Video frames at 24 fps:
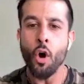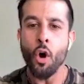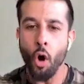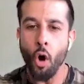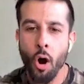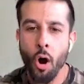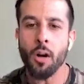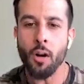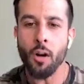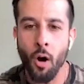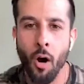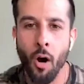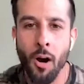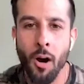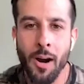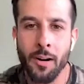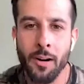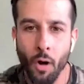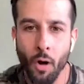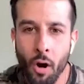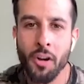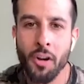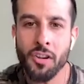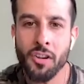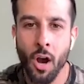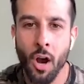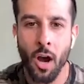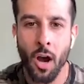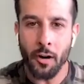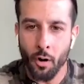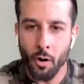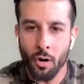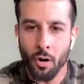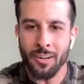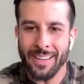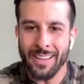Our heart, our gut,
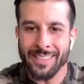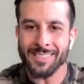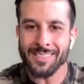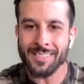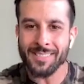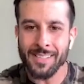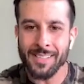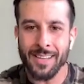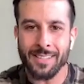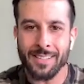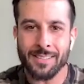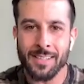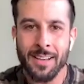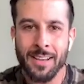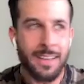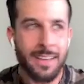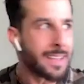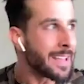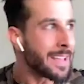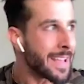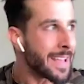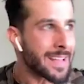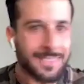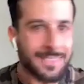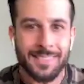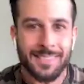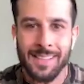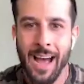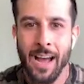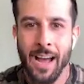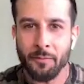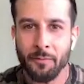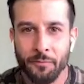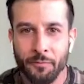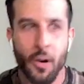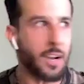our instincts, it's
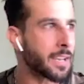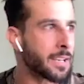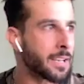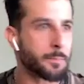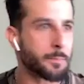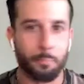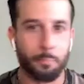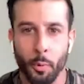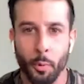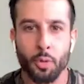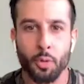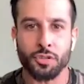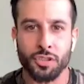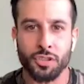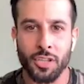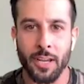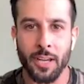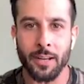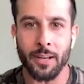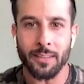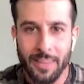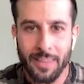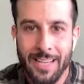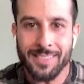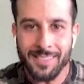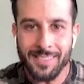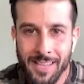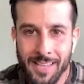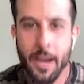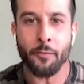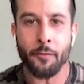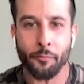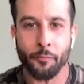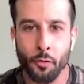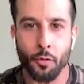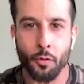not fucking bullshit. It's
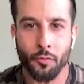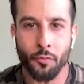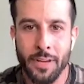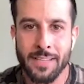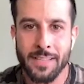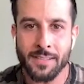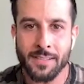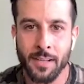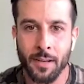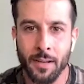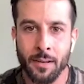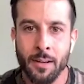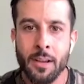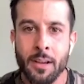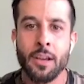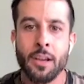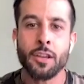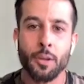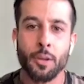there for a reason. Yeah.